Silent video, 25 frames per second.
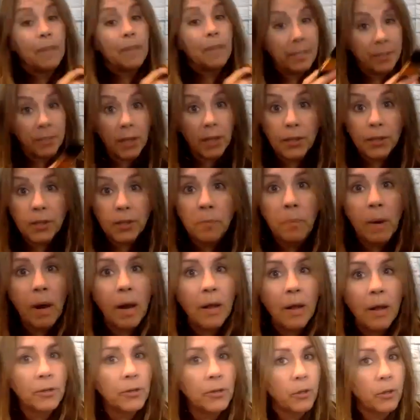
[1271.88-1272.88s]
That doesn't
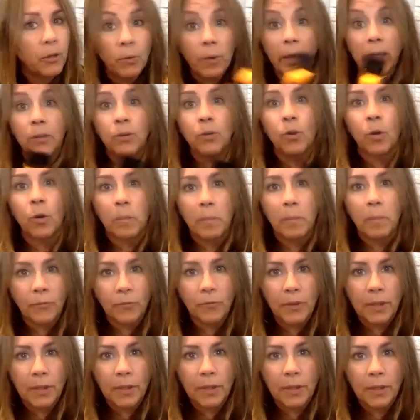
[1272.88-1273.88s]
bother you, ignore me
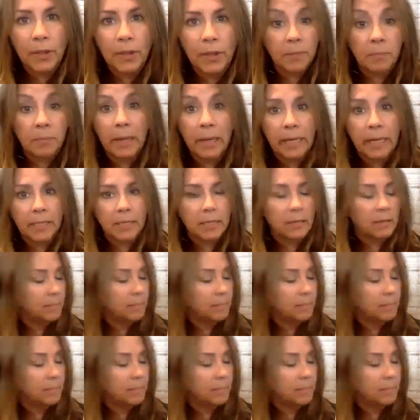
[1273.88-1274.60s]
for the next minute.